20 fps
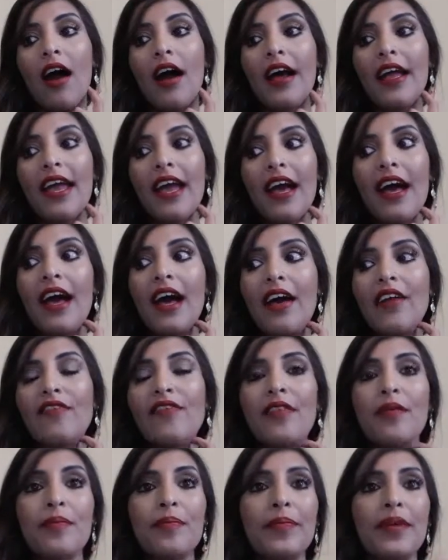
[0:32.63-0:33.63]
I
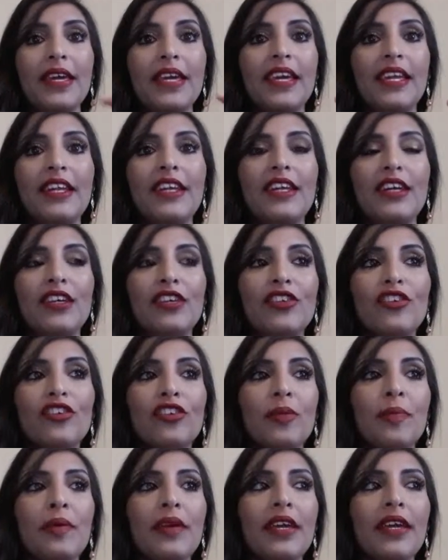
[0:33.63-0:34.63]
have been
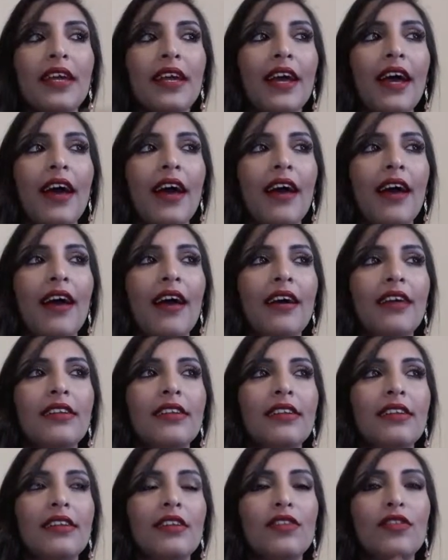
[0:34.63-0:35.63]
shopping
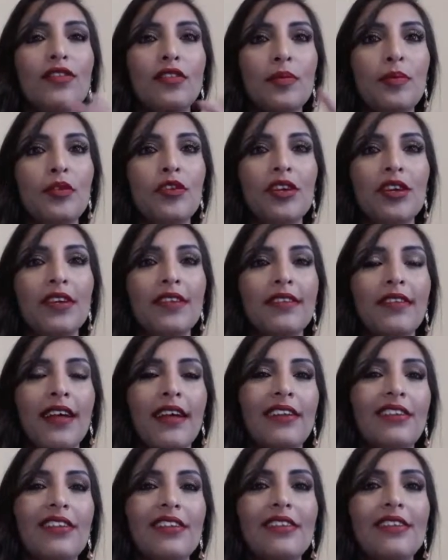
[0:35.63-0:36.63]
at Superdrugs
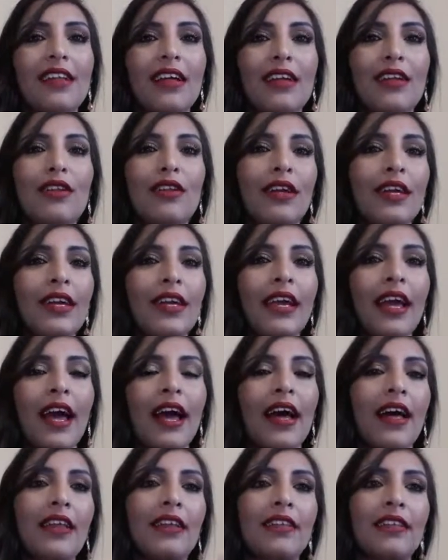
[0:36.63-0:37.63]
and just looking
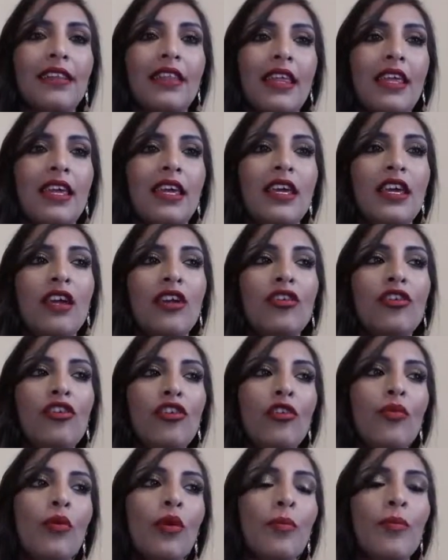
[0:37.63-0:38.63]
at the
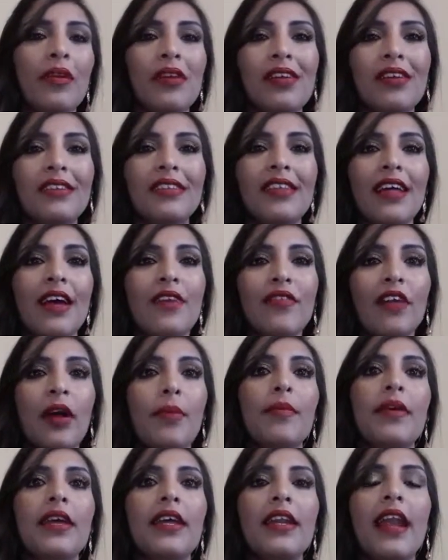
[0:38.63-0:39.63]
newer products that have
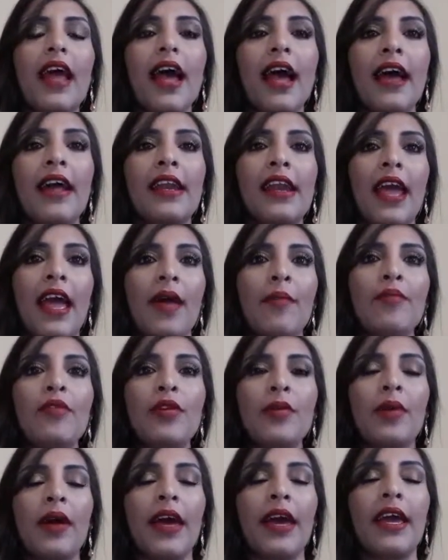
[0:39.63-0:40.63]
come in, and
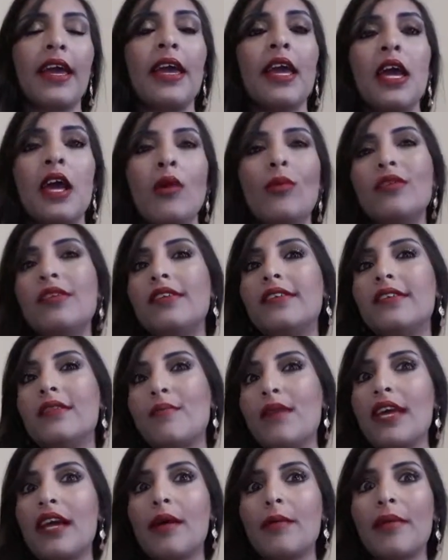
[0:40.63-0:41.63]
MUA, which is
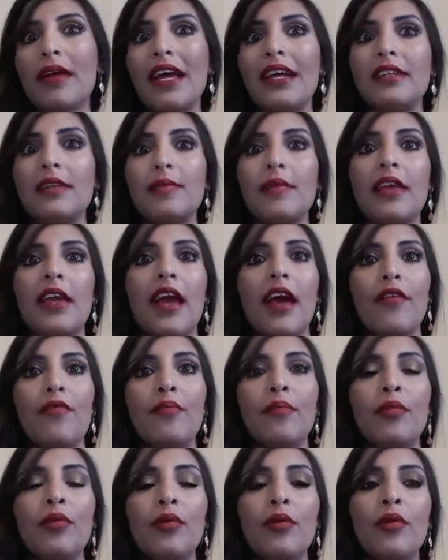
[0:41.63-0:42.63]
the Makeup Academy,
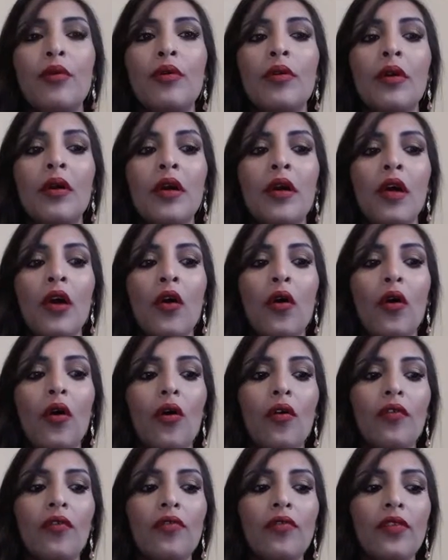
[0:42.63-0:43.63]
have more
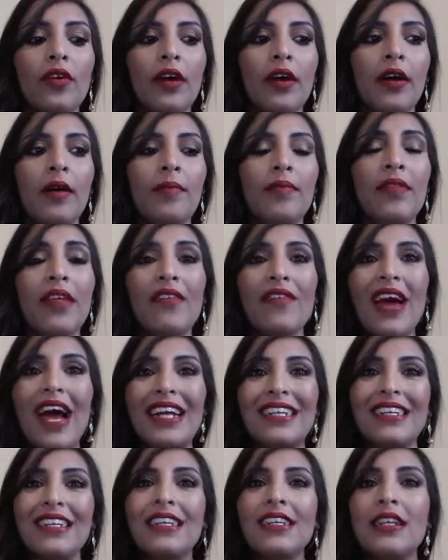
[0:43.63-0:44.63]
of, they've
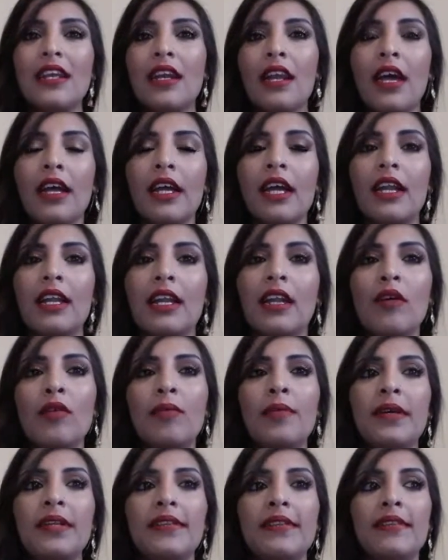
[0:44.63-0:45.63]
added like
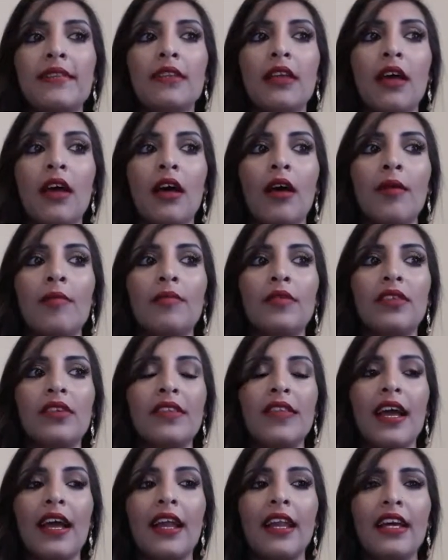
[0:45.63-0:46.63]
little bits
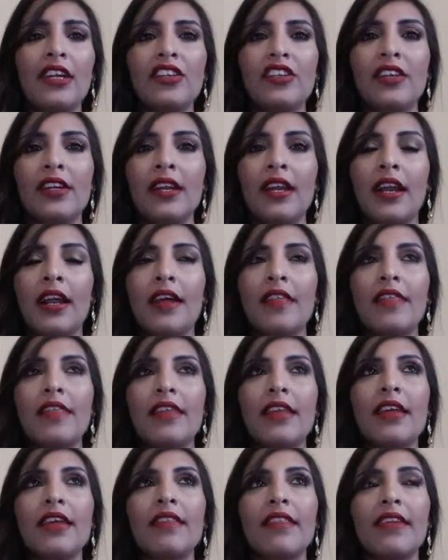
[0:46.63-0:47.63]
to their collection, and I
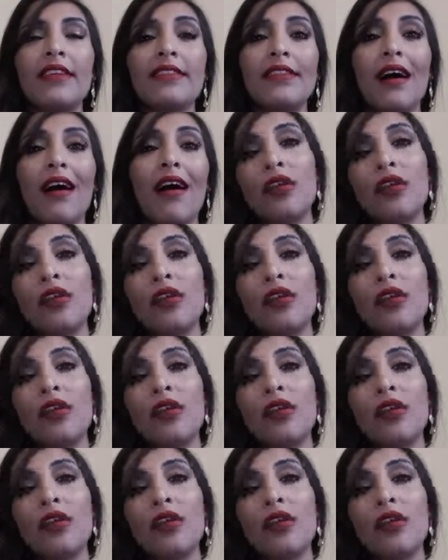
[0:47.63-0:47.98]
think there's